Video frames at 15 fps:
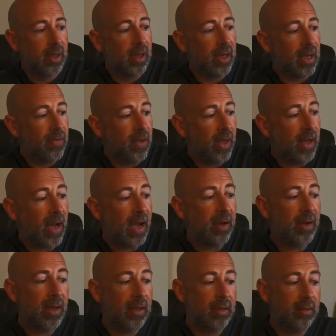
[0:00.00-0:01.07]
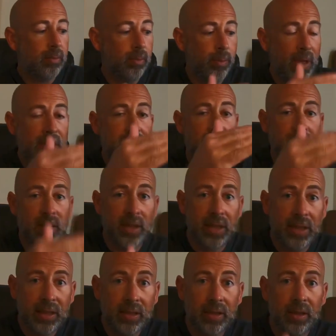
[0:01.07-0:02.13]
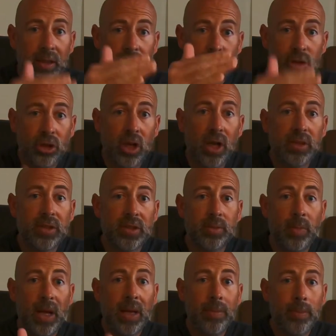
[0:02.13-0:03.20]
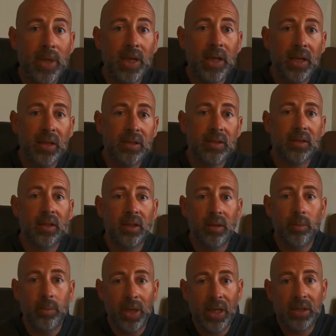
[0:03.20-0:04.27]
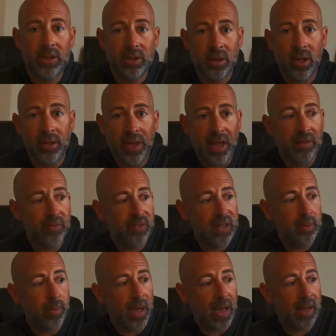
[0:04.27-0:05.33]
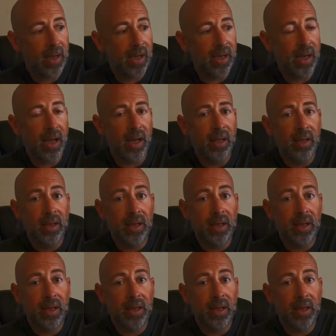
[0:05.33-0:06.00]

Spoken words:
And then I basically adjust my minutes based on that feedback I got.